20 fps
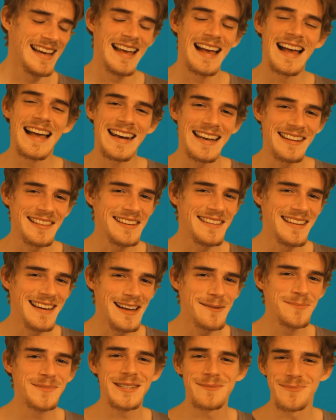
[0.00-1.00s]
And at the
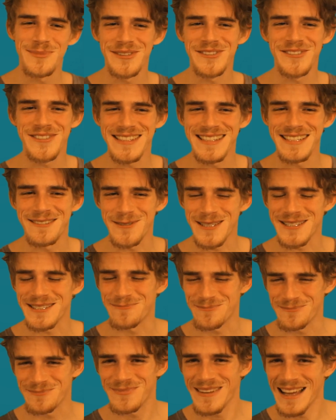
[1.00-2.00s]
time, Tim Berners-Lee was
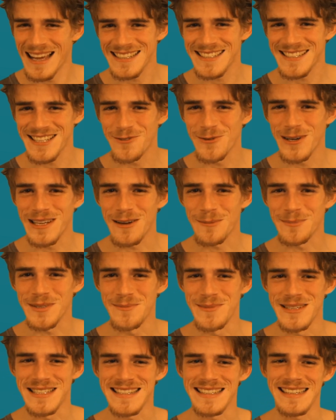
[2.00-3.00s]
actually quite
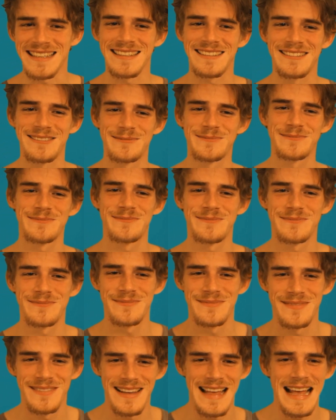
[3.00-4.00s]
optimistic,
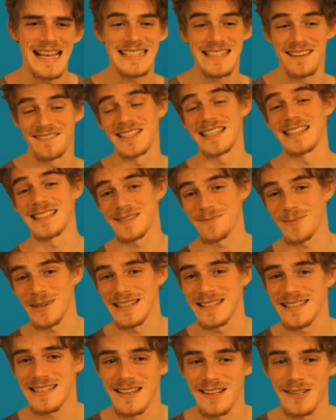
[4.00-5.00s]
as evidenced by
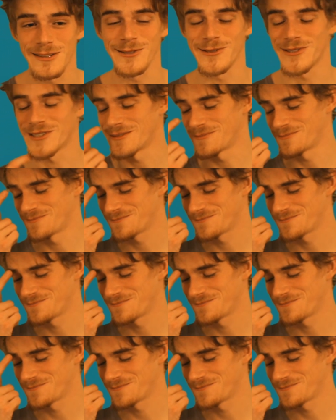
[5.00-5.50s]
his conclusion.